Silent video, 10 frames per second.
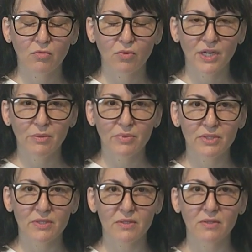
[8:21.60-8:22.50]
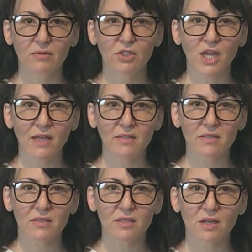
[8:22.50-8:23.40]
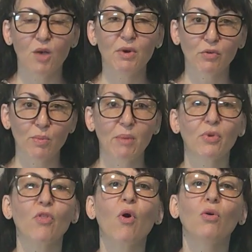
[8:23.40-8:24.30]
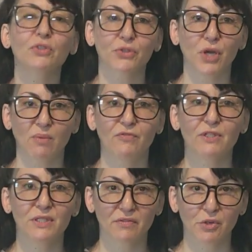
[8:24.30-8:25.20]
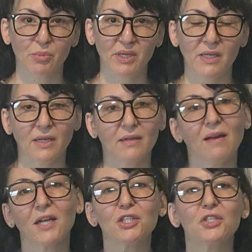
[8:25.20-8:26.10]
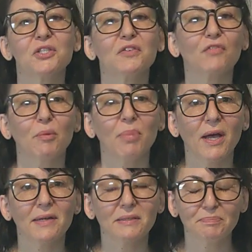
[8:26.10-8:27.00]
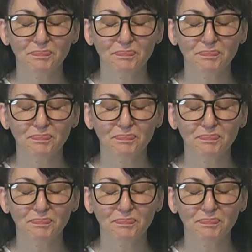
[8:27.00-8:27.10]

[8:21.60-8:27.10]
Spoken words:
ribs, chest, but remember the whole circumference of your being, not just the front body.